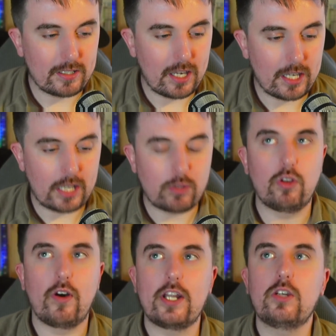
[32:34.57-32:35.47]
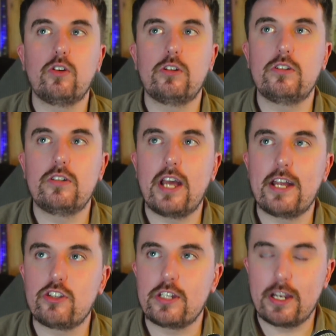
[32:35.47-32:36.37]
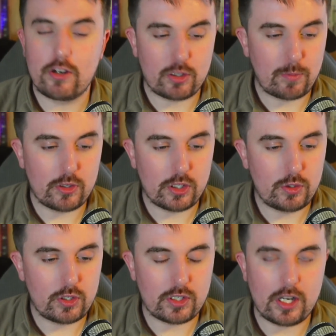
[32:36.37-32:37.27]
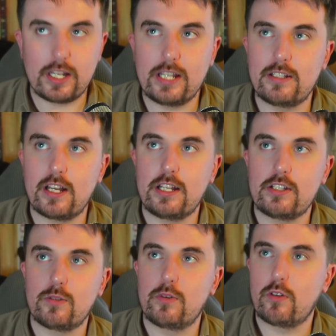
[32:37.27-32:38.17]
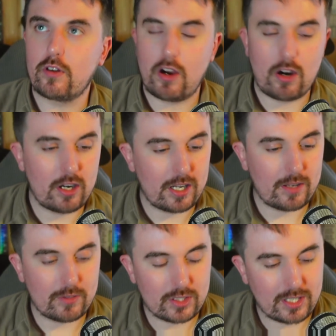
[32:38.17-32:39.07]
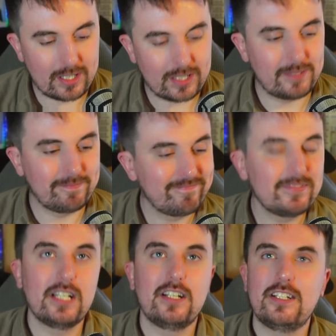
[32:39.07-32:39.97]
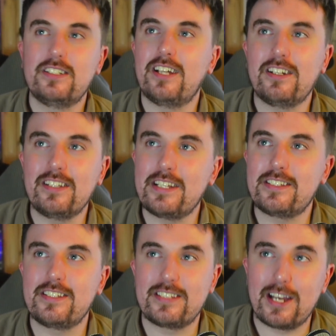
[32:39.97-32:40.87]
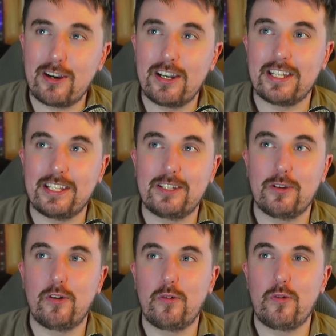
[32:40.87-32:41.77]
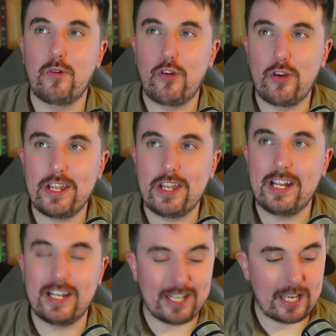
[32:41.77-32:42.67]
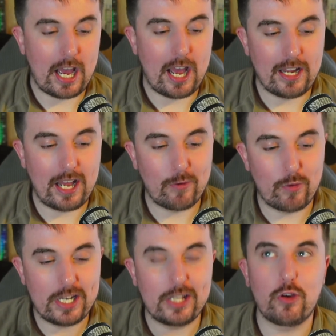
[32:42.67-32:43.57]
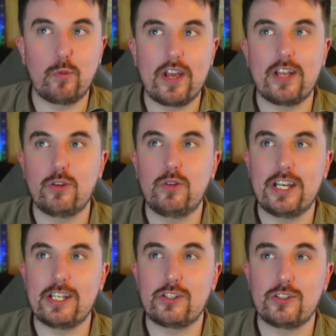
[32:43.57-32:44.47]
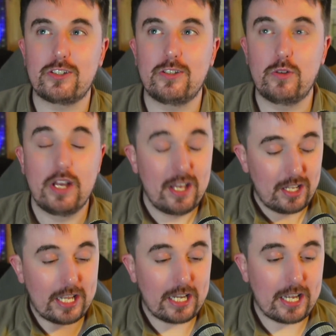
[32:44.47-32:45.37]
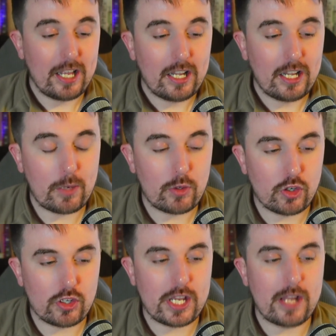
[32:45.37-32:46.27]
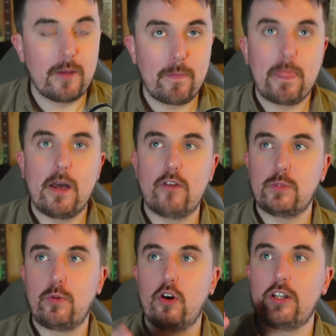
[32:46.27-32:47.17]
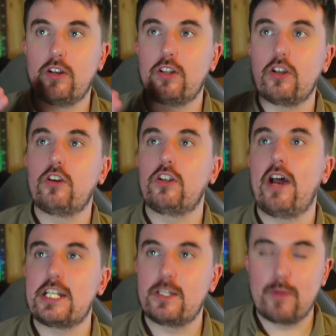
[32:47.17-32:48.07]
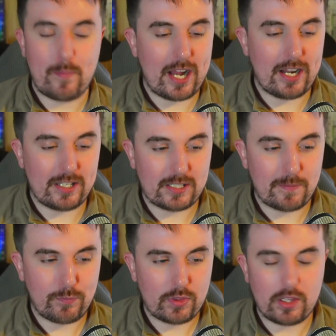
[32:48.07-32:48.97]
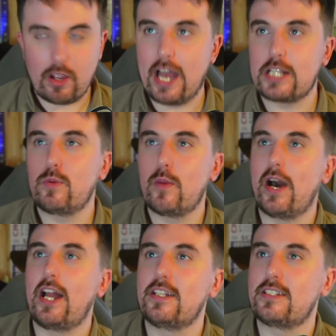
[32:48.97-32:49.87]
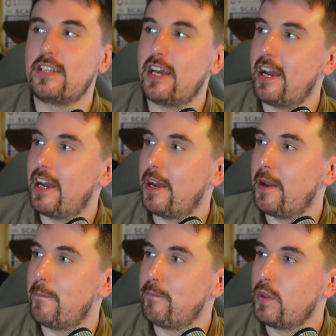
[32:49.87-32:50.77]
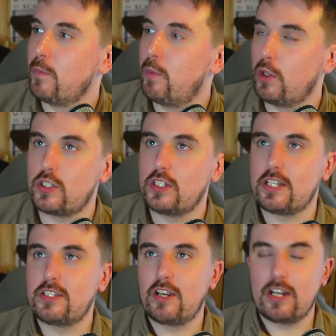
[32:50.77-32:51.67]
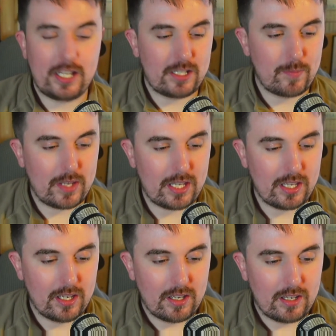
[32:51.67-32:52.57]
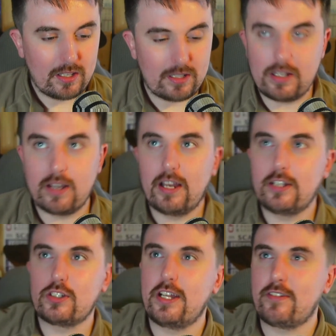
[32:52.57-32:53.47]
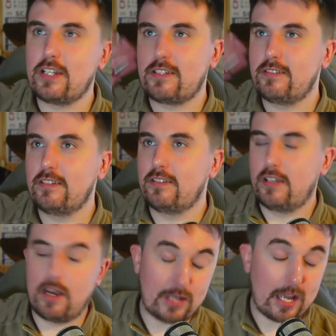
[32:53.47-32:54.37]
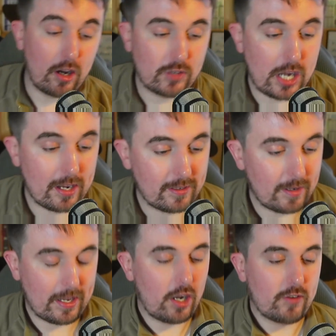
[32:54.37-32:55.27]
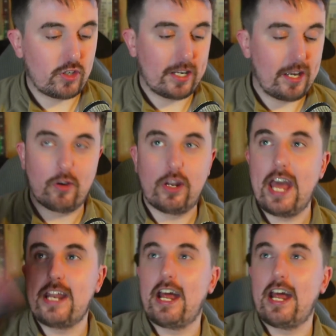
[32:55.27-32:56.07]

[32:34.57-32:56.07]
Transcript: don't know any good engineers or producers, and I need someone to record it. And I was just kind of like, not necessarily. You don't really. A really good way of doing it is just do like what you're saying. Obviously, there has to be a balance. There has to be a balance. But it doesn't necessarily need to be. It doesn't have to. I'm getting off track. I'm going to edit half